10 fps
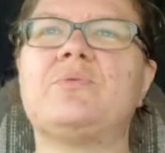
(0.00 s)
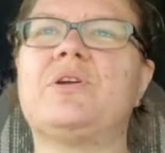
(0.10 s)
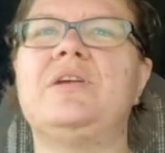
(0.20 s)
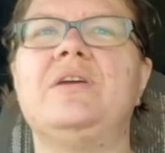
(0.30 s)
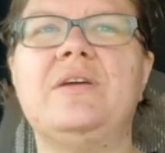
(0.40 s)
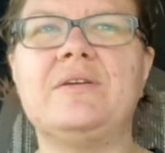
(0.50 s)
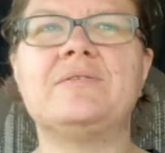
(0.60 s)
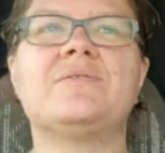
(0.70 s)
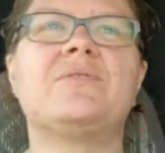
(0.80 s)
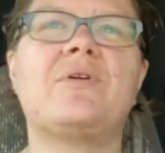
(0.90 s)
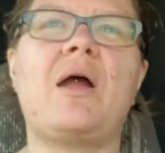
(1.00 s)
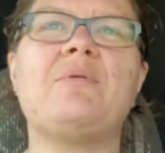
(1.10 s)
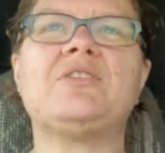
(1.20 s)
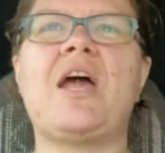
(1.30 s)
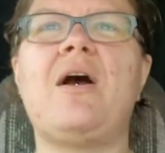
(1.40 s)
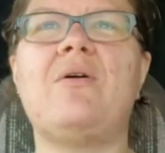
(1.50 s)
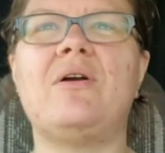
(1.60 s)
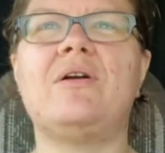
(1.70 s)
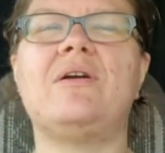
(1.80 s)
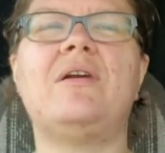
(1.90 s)
we're going to grab a
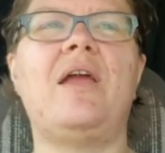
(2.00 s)
shower,